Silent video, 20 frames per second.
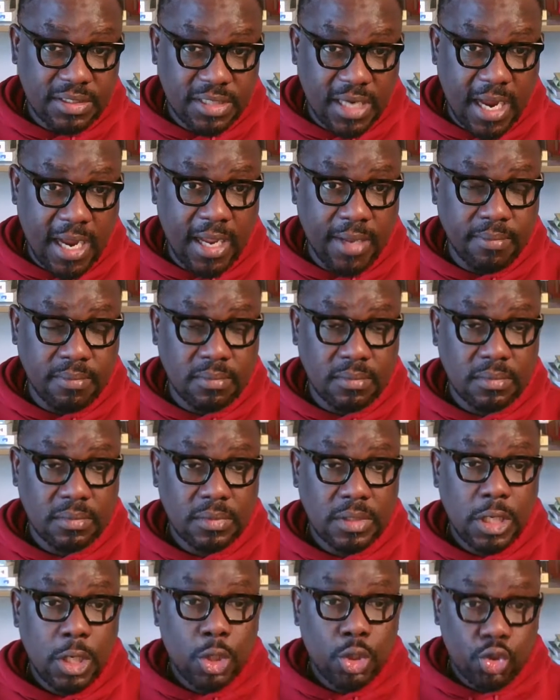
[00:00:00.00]
time,
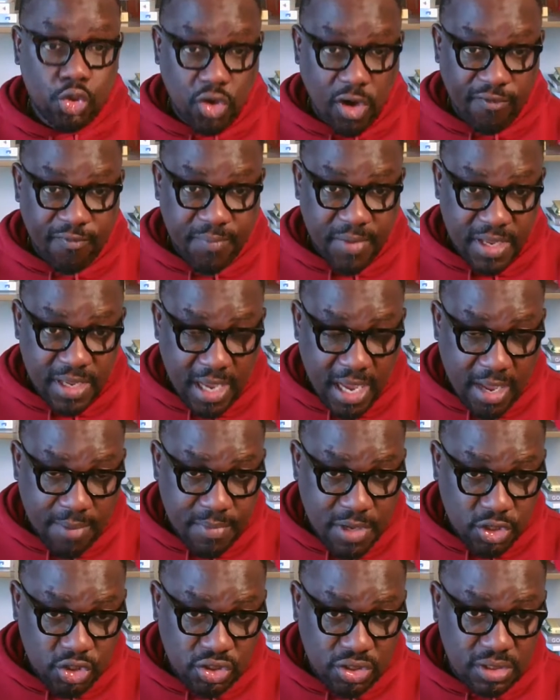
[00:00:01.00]
12 p.m.
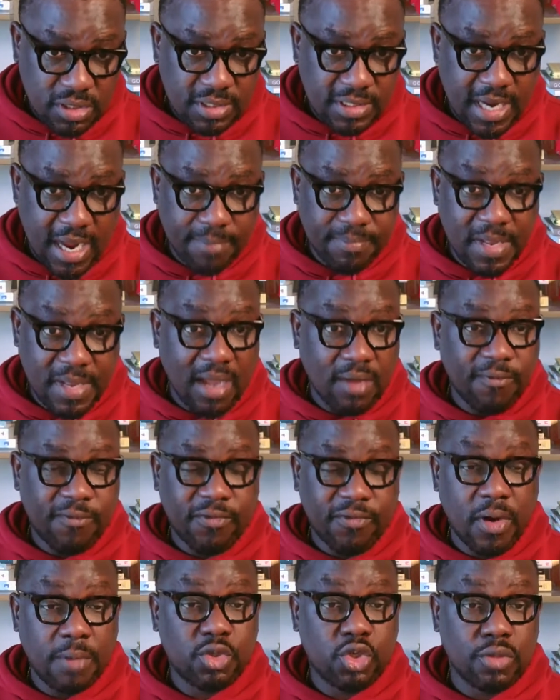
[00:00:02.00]
Eastern time. Now,
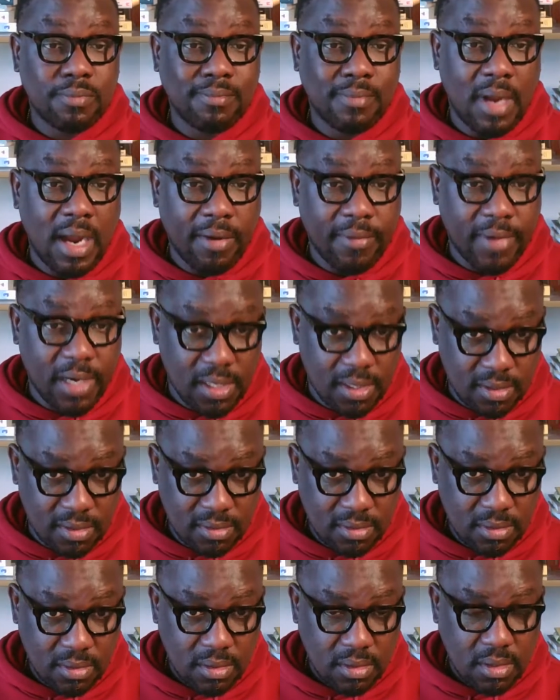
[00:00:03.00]
from tomorrow,
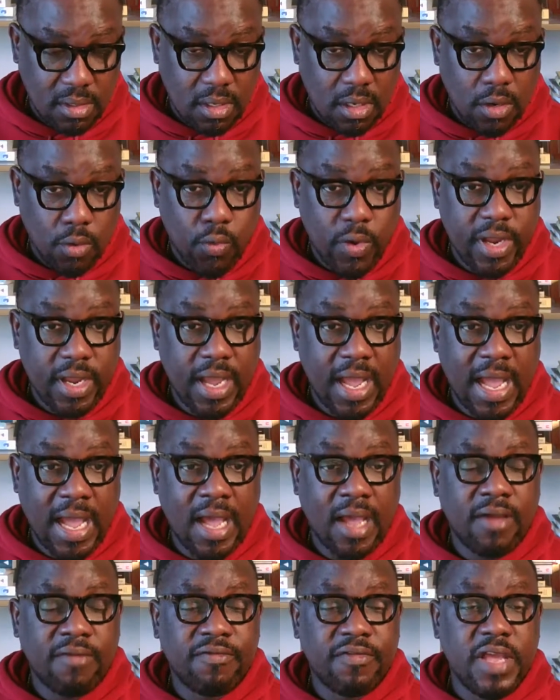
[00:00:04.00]
we
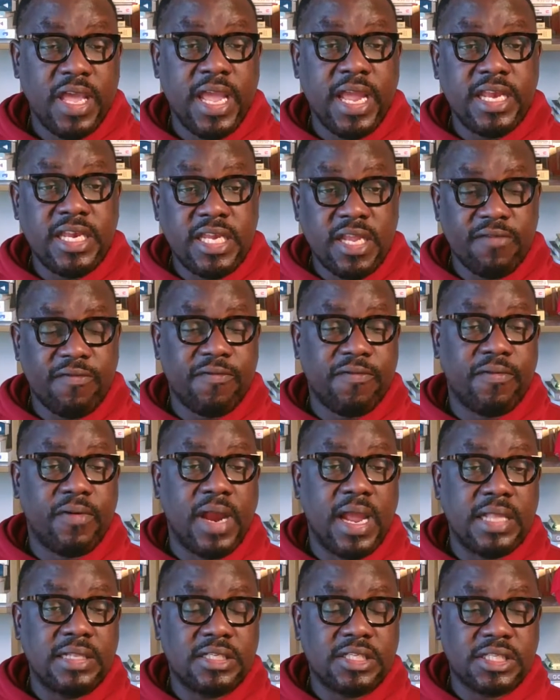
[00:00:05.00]
have a
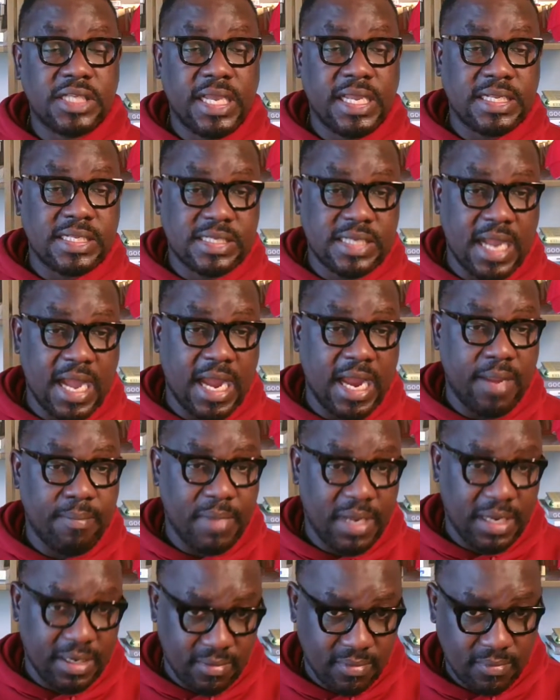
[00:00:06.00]
difference in
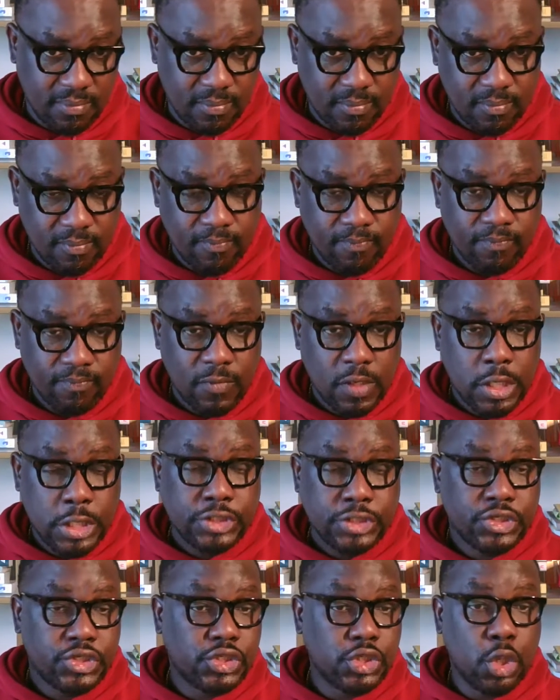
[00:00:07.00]
timing.
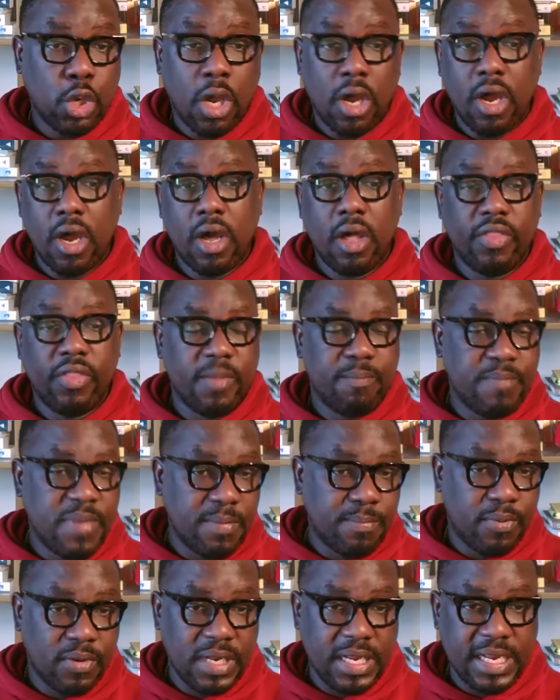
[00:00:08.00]
So all the
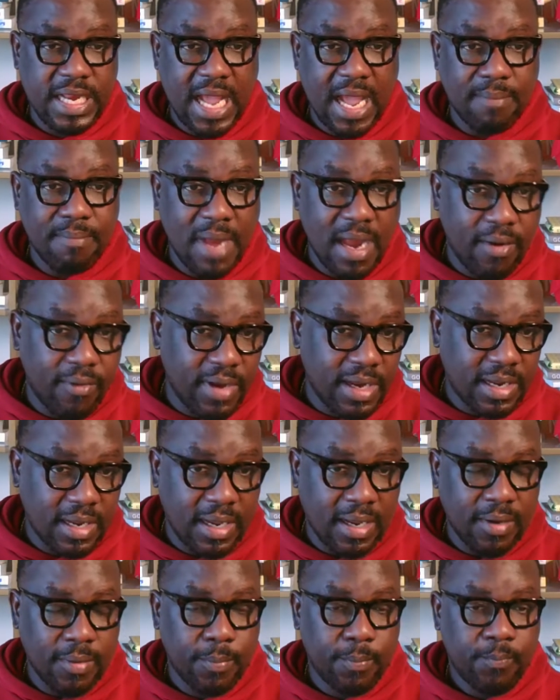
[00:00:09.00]
people in
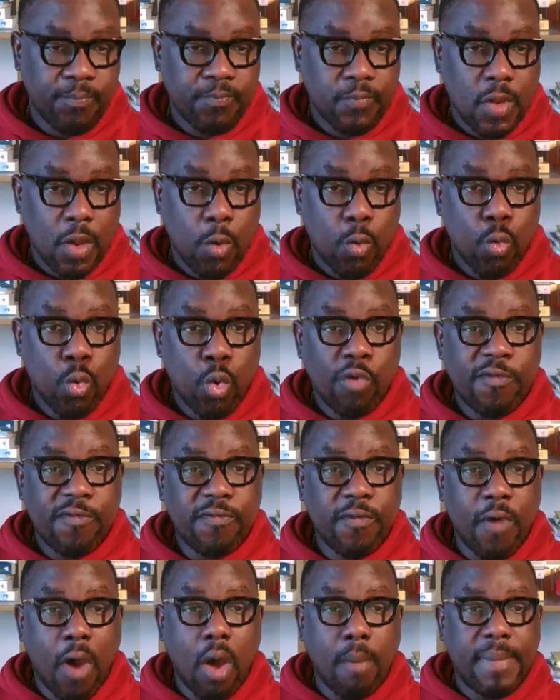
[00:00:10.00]
America will
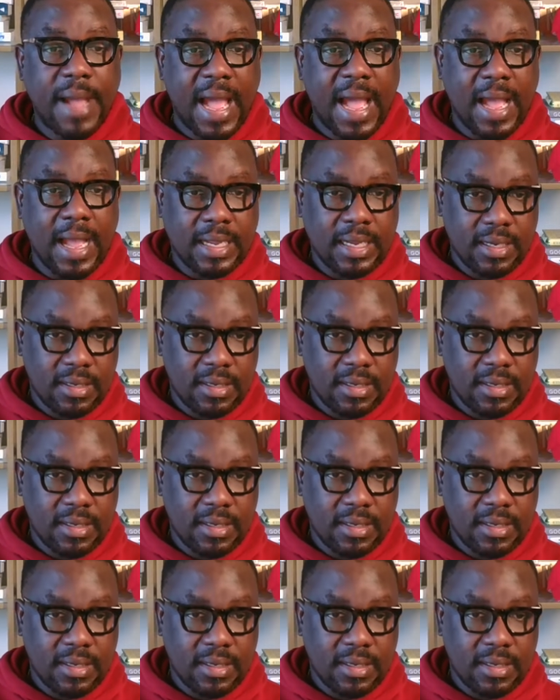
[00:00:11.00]
fall back.